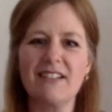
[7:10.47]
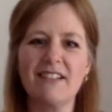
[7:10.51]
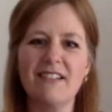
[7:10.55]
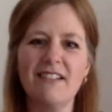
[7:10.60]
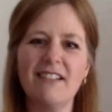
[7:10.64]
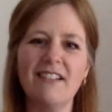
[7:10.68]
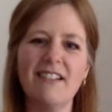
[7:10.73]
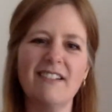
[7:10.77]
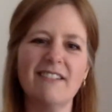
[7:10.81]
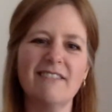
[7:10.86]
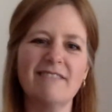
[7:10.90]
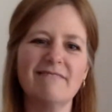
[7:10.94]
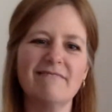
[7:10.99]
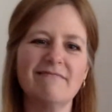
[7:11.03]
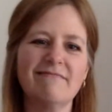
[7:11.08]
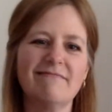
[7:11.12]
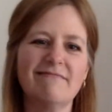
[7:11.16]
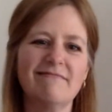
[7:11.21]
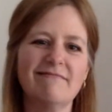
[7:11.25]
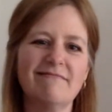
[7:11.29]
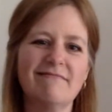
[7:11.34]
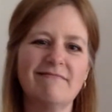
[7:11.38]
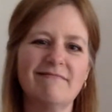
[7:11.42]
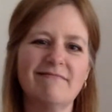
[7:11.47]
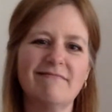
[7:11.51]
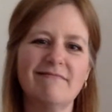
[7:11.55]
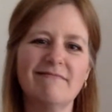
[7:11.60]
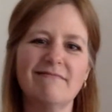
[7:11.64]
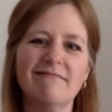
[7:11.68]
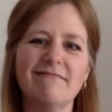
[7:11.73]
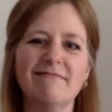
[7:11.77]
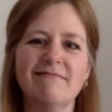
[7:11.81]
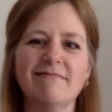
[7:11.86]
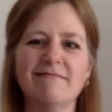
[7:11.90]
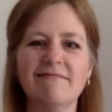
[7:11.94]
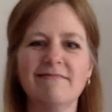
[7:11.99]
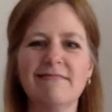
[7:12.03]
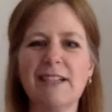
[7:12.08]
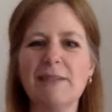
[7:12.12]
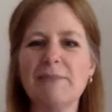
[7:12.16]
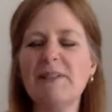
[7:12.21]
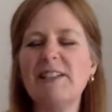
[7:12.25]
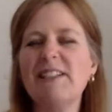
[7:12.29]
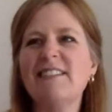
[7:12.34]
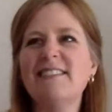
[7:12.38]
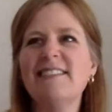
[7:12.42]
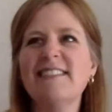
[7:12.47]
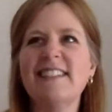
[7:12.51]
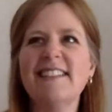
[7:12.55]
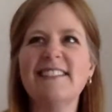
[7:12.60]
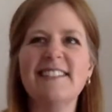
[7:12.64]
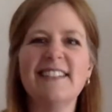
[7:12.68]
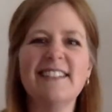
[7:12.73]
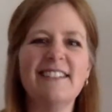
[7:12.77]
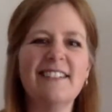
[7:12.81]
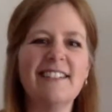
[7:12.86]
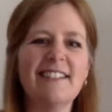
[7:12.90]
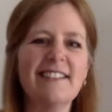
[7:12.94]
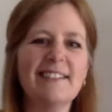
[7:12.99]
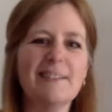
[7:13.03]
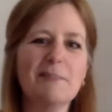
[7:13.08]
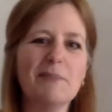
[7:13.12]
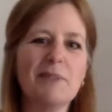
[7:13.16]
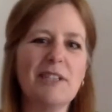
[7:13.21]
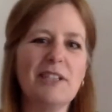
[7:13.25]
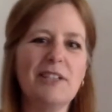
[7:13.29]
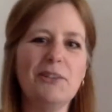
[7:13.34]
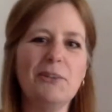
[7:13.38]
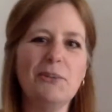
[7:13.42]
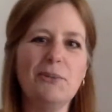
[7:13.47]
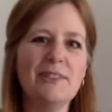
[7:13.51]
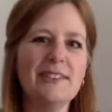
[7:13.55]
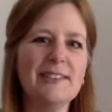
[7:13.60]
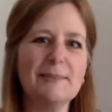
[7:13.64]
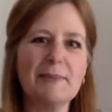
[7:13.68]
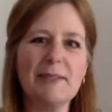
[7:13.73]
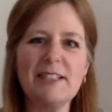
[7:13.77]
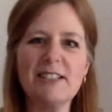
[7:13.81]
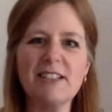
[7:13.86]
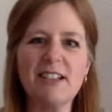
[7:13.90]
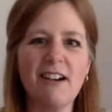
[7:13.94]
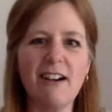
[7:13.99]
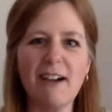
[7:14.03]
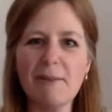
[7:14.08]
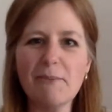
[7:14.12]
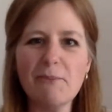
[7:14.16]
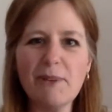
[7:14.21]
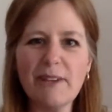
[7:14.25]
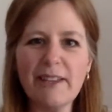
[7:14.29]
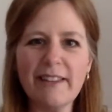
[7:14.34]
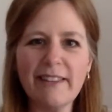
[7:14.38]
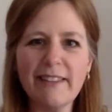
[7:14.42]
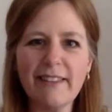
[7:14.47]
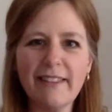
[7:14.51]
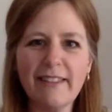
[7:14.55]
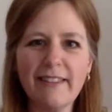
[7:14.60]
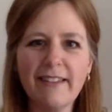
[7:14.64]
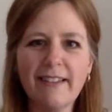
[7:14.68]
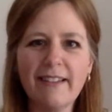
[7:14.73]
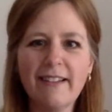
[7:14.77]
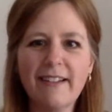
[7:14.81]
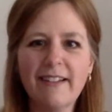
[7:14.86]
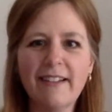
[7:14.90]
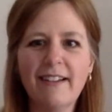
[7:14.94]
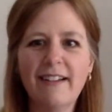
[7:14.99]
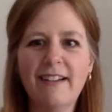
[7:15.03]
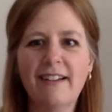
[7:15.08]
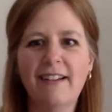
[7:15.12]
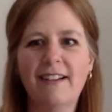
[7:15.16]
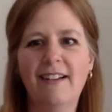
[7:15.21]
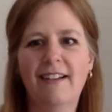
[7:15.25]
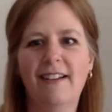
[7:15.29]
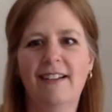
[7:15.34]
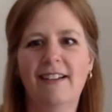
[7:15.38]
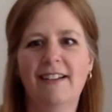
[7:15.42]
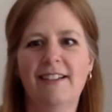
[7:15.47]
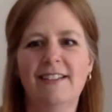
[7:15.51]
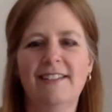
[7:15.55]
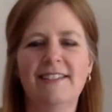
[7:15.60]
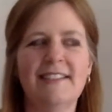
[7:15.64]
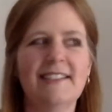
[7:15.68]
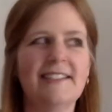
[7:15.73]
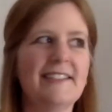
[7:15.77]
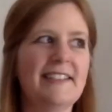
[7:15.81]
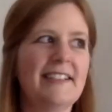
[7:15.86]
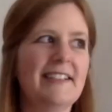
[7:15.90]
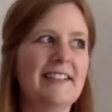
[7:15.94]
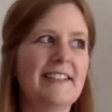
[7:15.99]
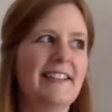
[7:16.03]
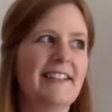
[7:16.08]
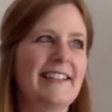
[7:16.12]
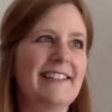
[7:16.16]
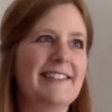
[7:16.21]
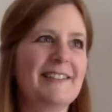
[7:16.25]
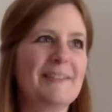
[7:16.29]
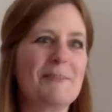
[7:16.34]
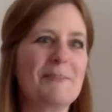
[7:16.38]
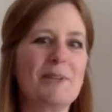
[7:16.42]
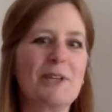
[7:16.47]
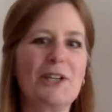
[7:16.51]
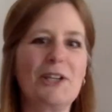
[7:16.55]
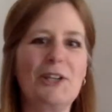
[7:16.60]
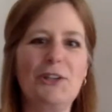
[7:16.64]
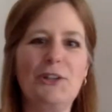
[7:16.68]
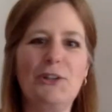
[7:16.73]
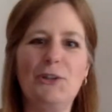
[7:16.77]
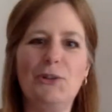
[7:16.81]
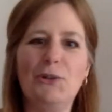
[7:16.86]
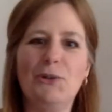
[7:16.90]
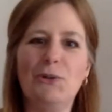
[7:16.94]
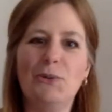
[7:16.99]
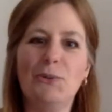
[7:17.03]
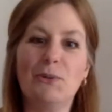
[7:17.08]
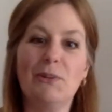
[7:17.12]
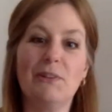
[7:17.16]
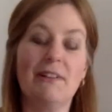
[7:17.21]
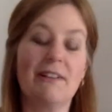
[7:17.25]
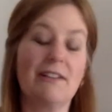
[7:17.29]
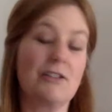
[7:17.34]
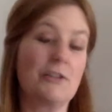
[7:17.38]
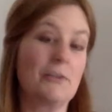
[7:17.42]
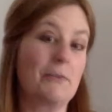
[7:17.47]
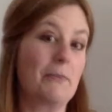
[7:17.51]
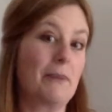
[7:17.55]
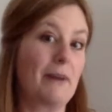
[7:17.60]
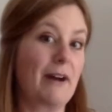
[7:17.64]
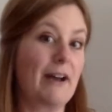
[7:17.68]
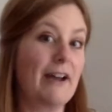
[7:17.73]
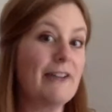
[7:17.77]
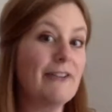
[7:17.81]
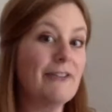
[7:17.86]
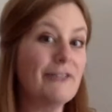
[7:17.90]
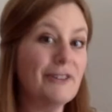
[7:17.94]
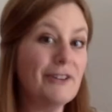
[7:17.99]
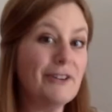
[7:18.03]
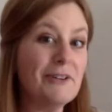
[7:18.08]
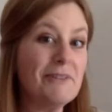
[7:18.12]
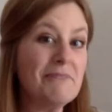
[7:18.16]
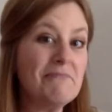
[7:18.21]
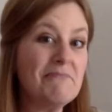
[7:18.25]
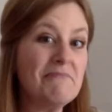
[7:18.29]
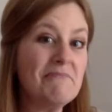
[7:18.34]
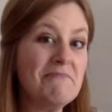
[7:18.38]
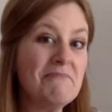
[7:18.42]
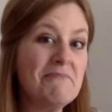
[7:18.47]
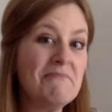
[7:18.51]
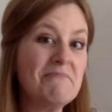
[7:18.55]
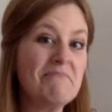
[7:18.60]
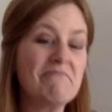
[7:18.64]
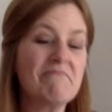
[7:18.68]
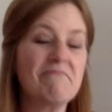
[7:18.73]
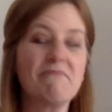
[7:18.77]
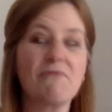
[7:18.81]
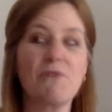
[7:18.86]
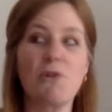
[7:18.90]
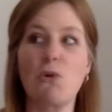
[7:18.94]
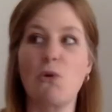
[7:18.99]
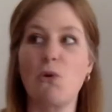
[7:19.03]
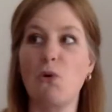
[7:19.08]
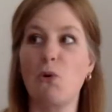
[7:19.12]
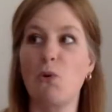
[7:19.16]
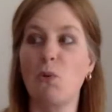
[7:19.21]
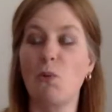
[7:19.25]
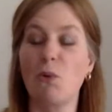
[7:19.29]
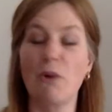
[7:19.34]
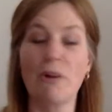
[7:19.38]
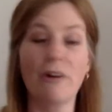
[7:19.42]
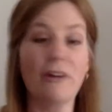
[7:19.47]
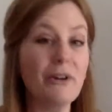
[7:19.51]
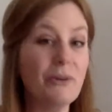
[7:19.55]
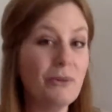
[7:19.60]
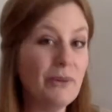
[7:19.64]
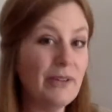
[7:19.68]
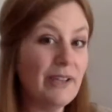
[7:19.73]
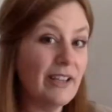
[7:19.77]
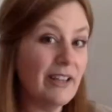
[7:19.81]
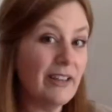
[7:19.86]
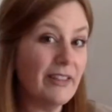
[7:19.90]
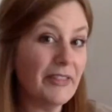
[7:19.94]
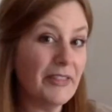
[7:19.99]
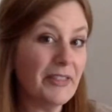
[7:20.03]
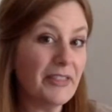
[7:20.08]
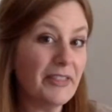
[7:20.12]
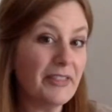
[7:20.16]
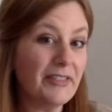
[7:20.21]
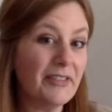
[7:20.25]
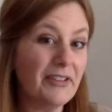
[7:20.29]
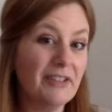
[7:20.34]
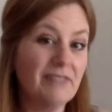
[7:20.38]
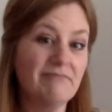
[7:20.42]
Yeah. I mean, does that sound like somebody you want to spend time with? Does that sound like somebody you would like to buy from or work with?